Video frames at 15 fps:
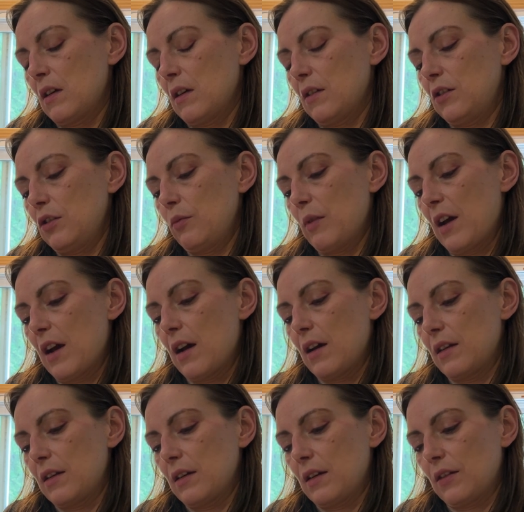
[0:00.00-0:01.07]
Too
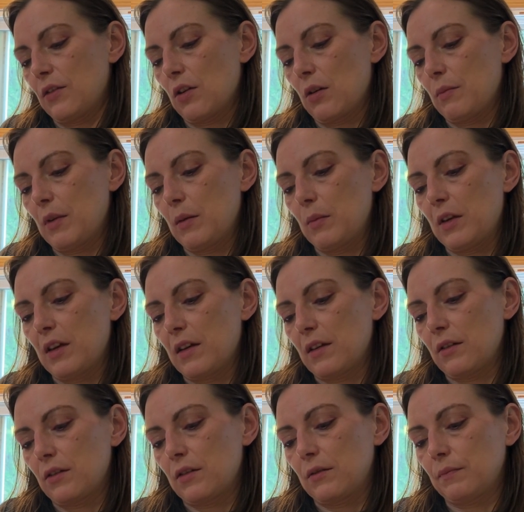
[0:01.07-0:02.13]
bad. I thought maybe I
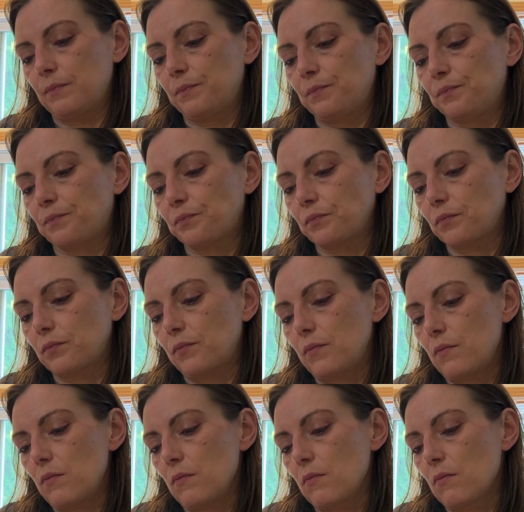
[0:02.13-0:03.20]
could,
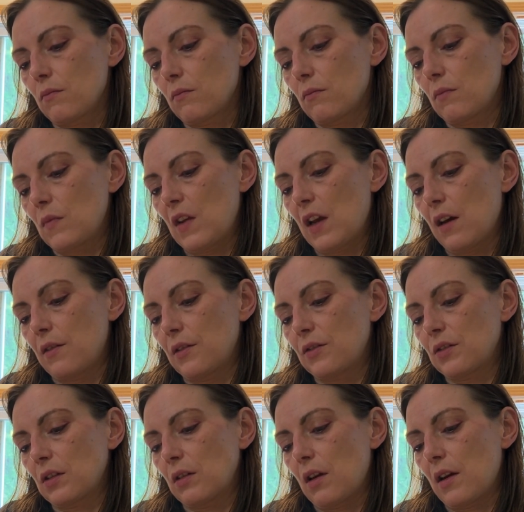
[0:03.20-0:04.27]
yeah, there's
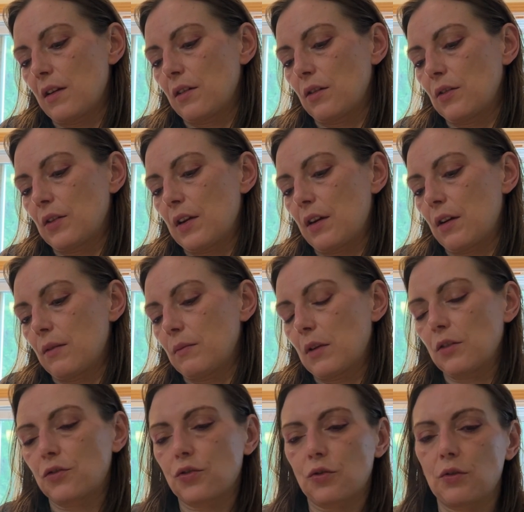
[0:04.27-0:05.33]
a line on there. I'll
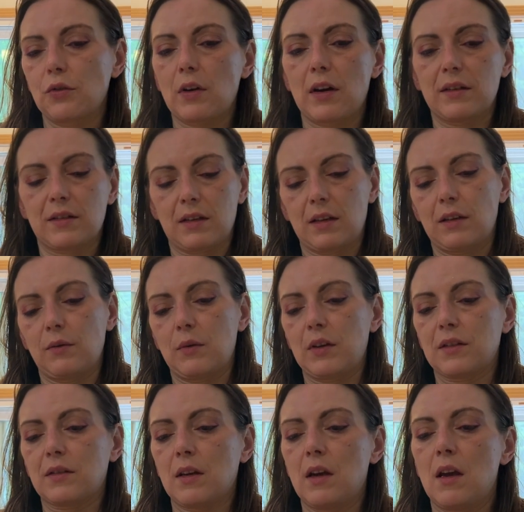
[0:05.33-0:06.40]
show you guys
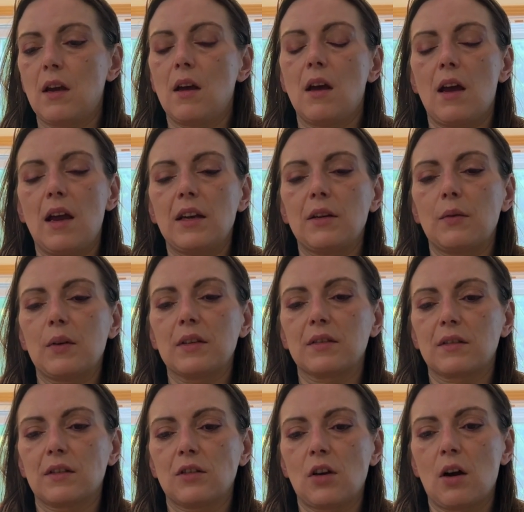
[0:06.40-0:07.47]
anyways,
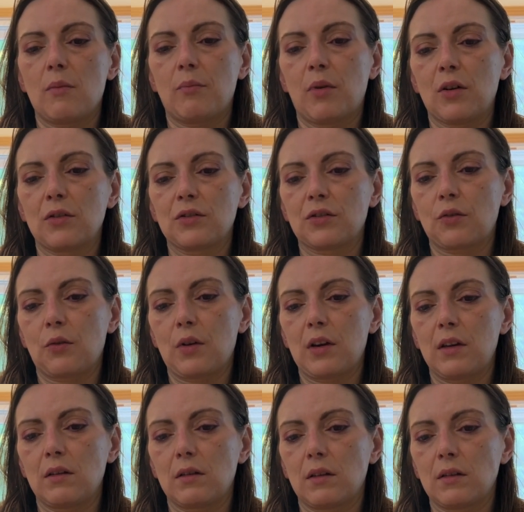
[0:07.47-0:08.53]
the top part's
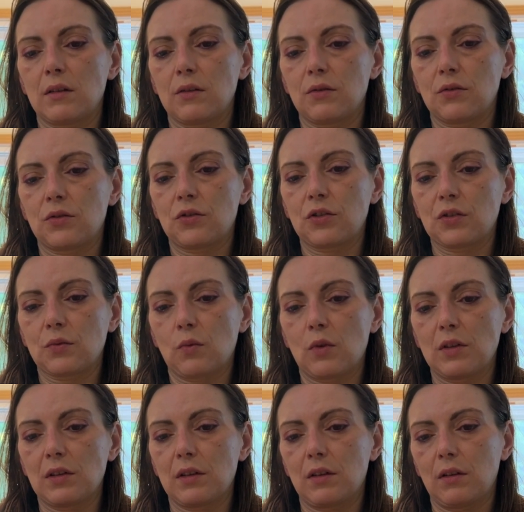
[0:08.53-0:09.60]
great and there's just
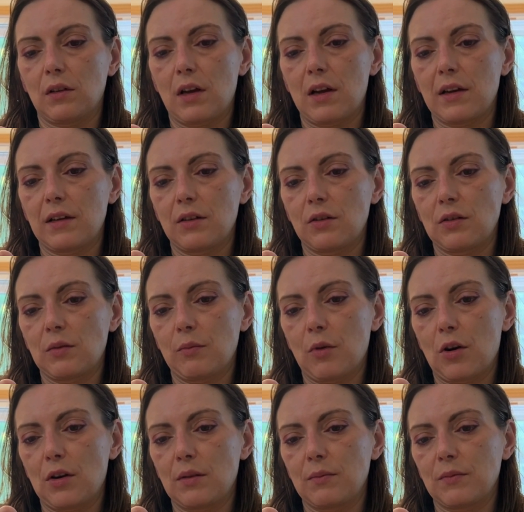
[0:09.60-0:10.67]
one little line on the
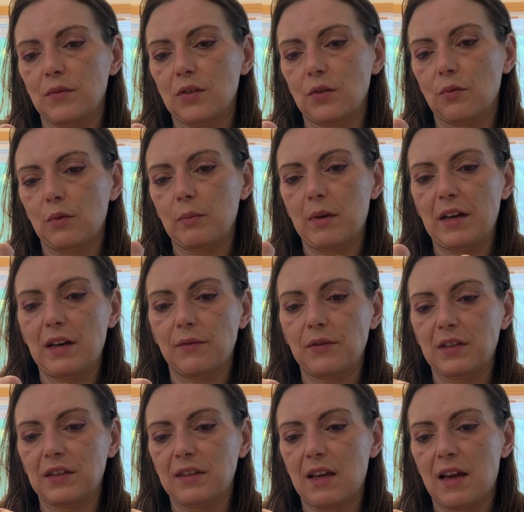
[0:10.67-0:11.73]
bottom, so we might have to
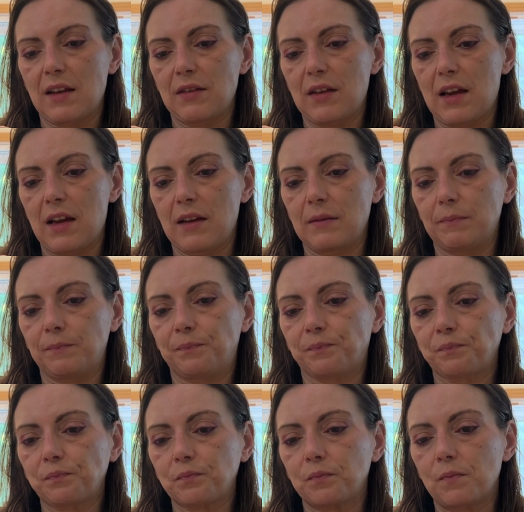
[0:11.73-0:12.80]
sand that.
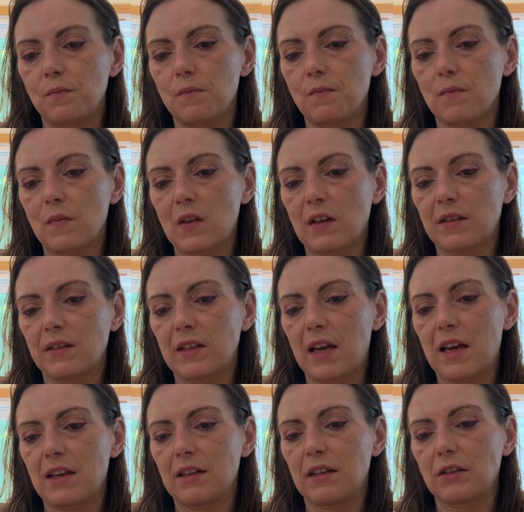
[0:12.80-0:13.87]

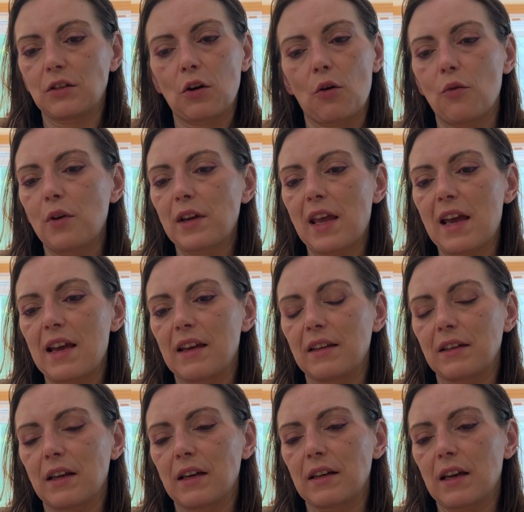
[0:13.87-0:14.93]
Sand and go
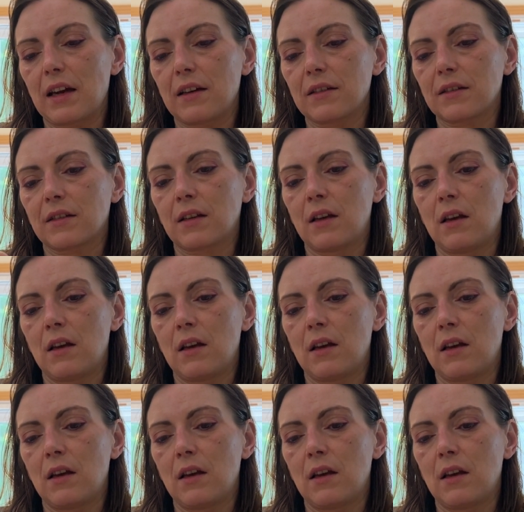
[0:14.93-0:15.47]
again, I guess.